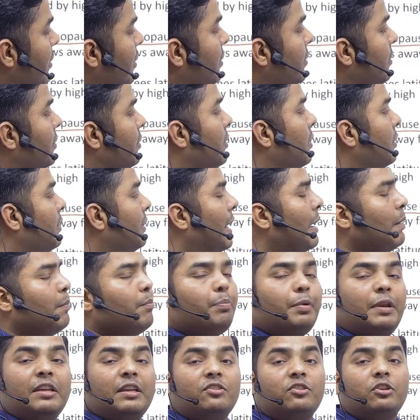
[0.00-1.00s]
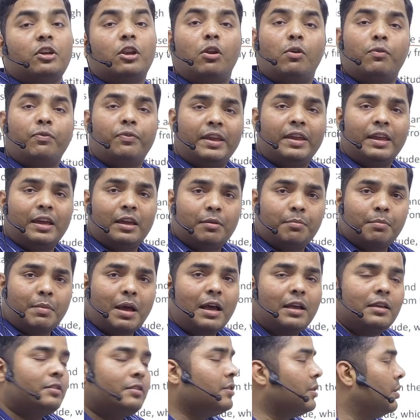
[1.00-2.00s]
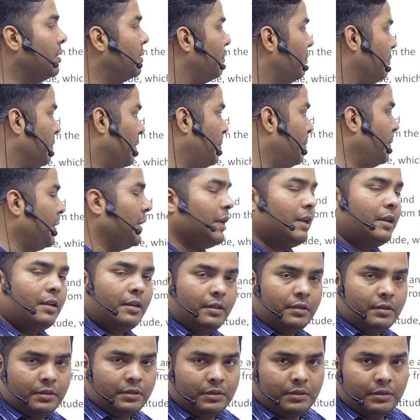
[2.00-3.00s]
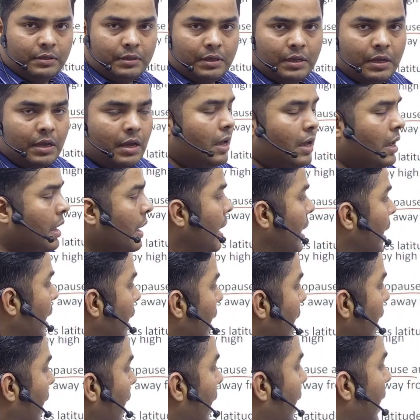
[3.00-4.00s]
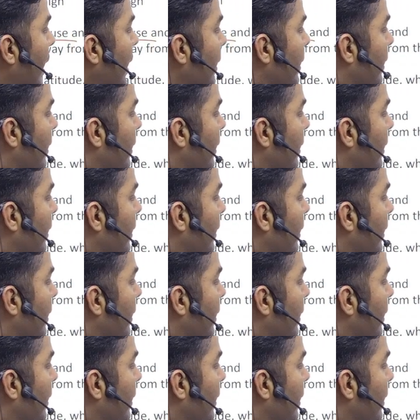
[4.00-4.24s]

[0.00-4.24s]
the temperature of air mass will be decreased, and